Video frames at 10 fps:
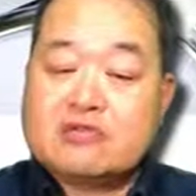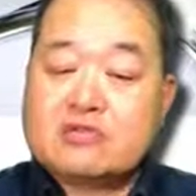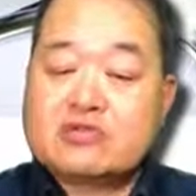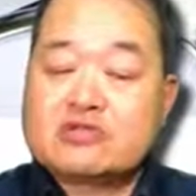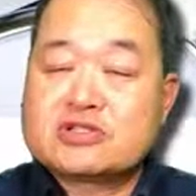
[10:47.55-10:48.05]

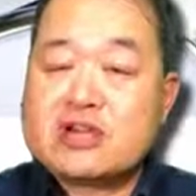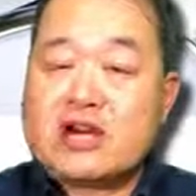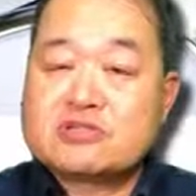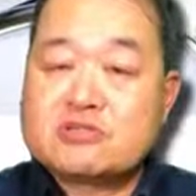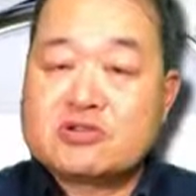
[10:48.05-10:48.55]
which was the
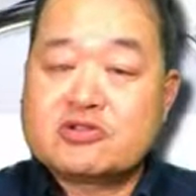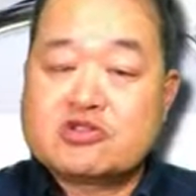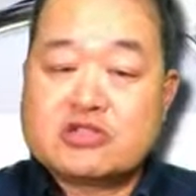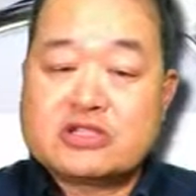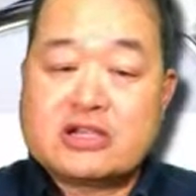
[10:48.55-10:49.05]
hospital
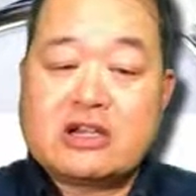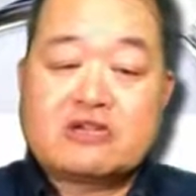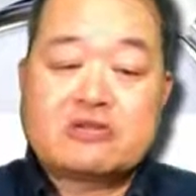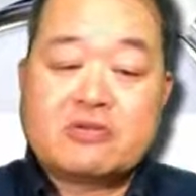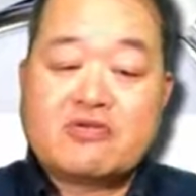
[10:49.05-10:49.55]
insurance, and it
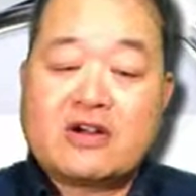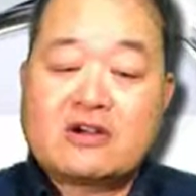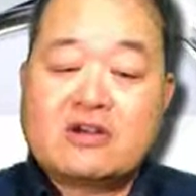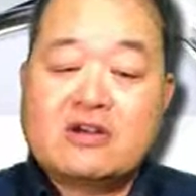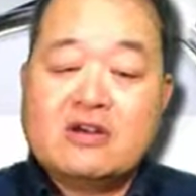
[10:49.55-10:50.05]
also
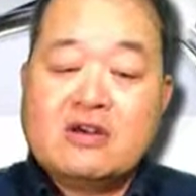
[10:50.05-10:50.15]
provided